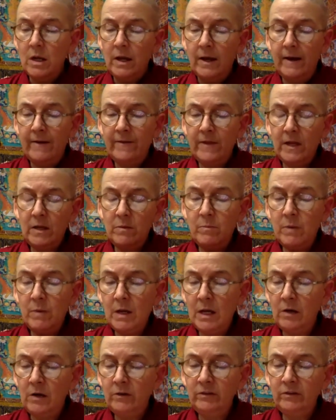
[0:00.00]
And then,
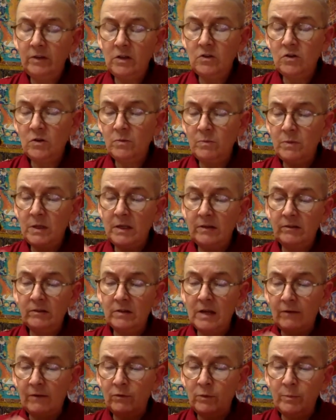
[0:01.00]
may all sentient beings
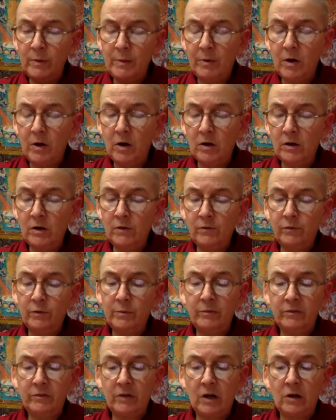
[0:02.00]
never be parted
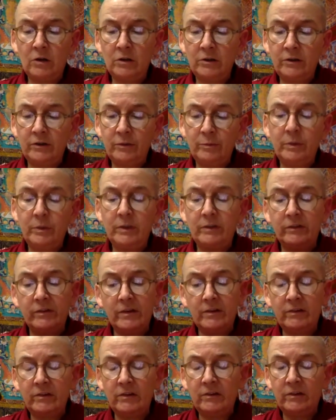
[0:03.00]
from sorrowless bliss.
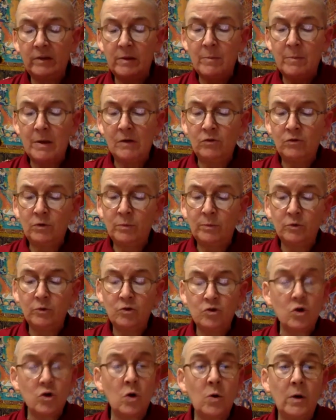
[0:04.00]
This is immeasurable
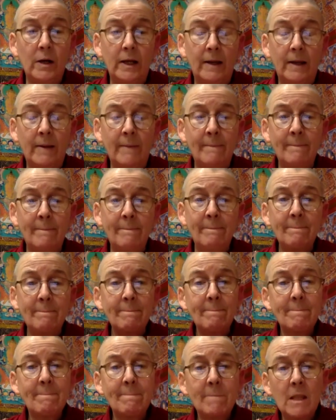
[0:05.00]
joy.
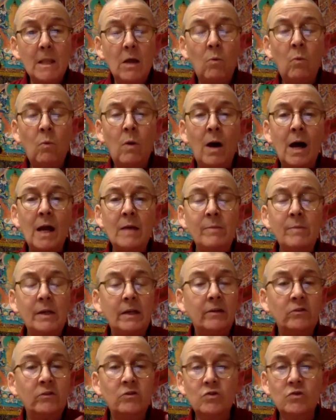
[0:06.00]
Why?
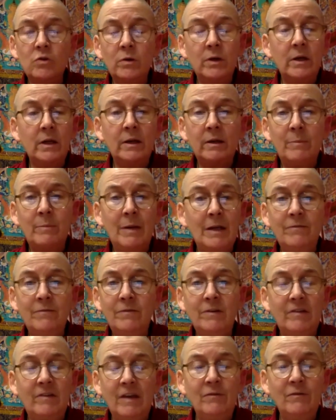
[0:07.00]
Because joy
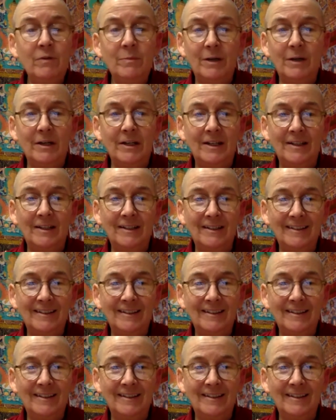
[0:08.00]
benefits everybody.